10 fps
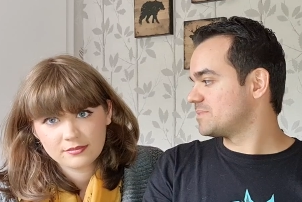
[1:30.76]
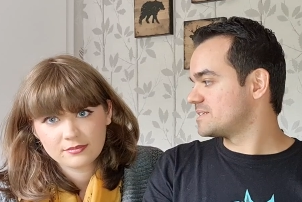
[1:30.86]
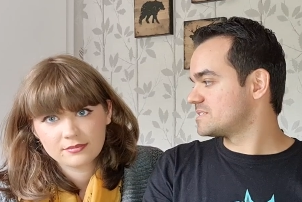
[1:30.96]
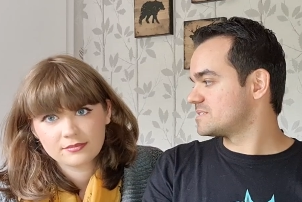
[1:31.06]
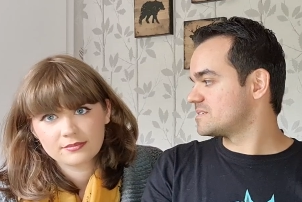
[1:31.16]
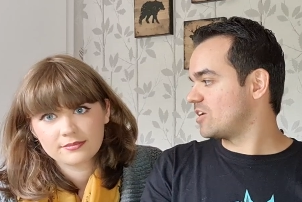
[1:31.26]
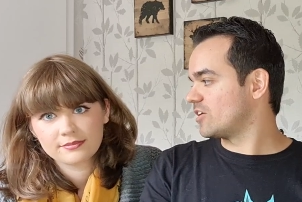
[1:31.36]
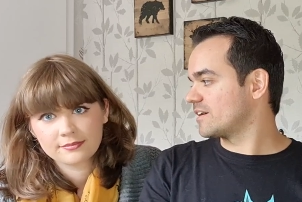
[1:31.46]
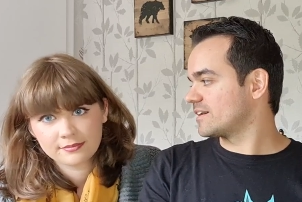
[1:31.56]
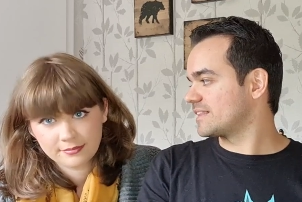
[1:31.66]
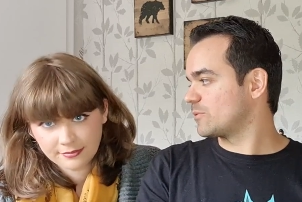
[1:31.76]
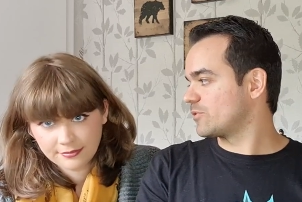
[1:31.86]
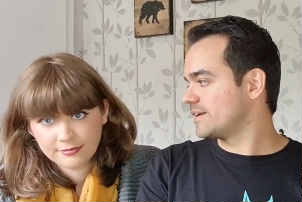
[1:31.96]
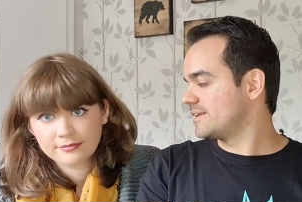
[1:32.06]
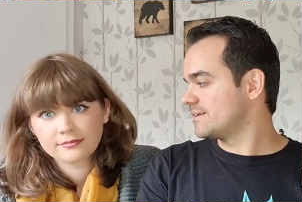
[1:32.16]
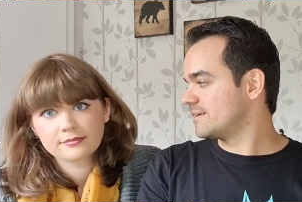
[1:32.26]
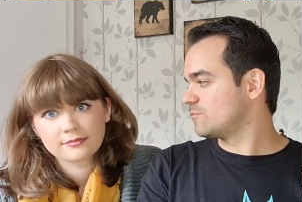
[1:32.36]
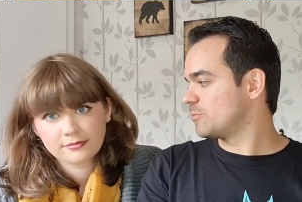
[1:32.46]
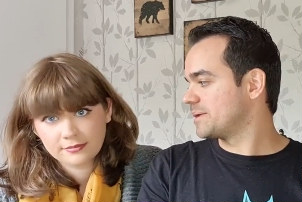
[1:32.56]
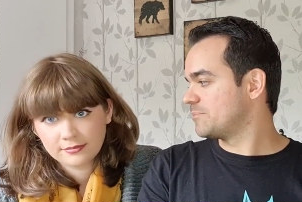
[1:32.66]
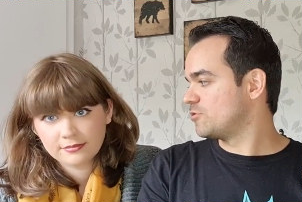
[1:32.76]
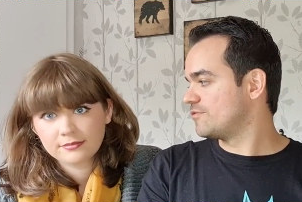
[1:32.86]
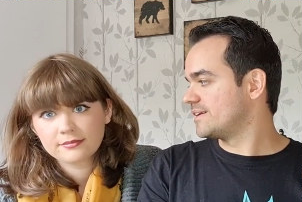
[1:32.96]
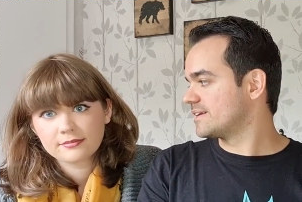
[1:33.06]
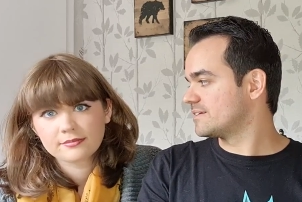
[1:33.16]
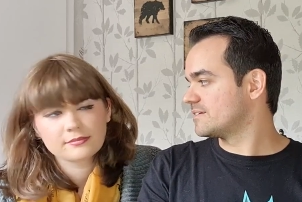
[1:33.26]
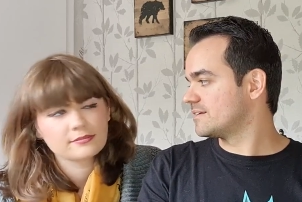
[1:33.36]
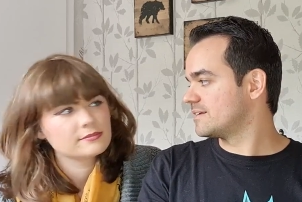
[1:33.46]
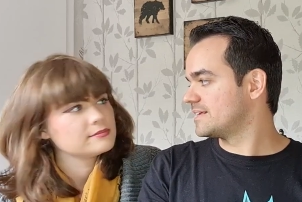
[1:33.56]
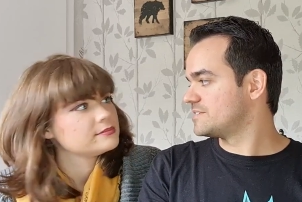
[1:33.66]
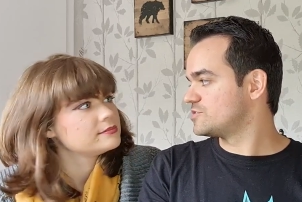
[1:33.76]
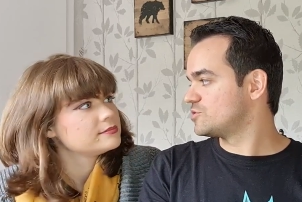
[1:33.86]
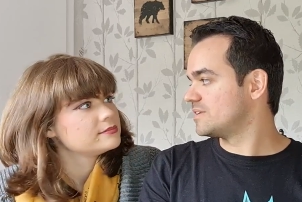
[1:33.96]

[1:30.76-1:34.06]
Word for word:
Speaker 1: this arc that we're in, and we'll be moving into